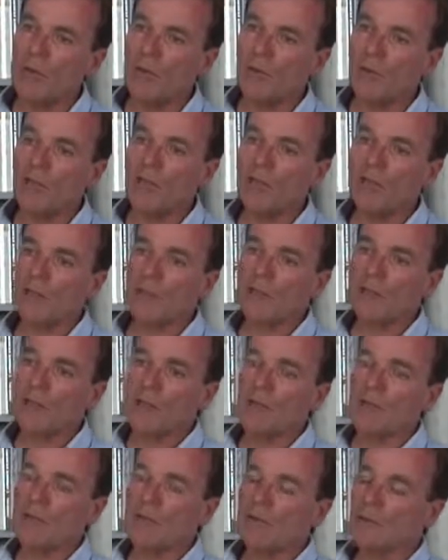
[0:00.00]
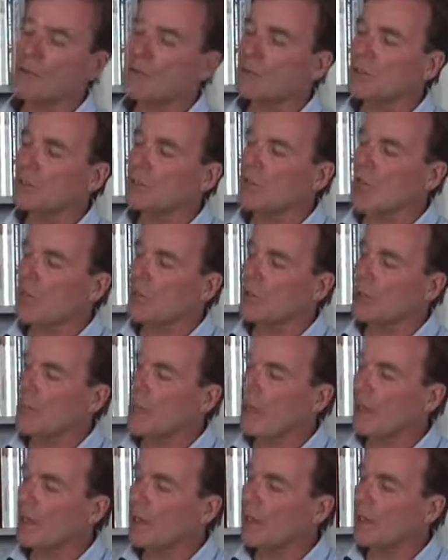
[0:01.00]
because they can just go in the
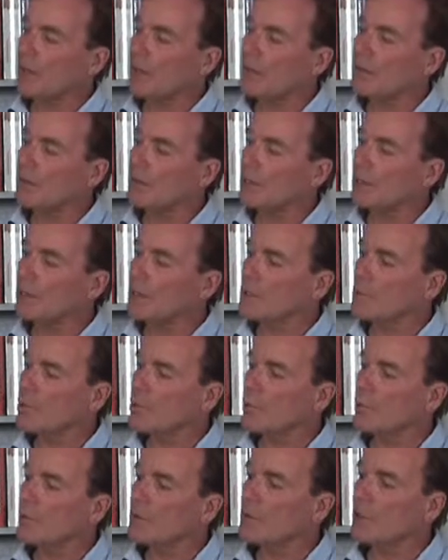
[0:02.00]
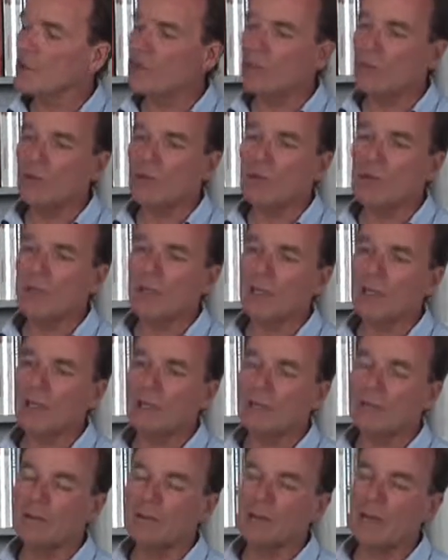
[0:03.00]
back end and export what they do and they
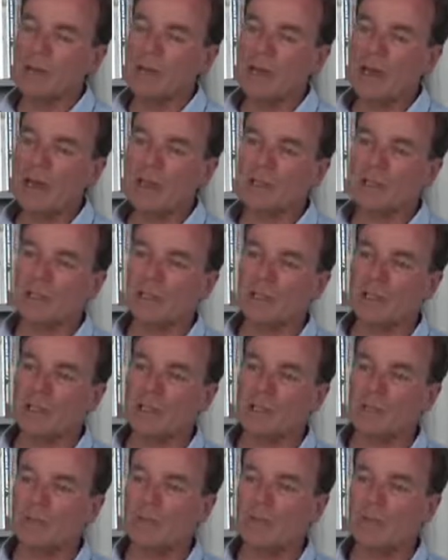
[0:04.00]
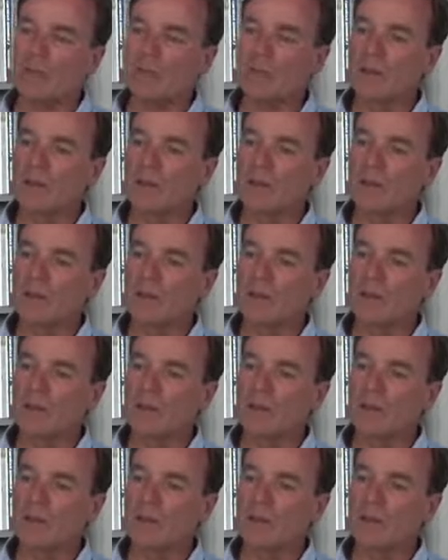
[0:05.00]
can manage things and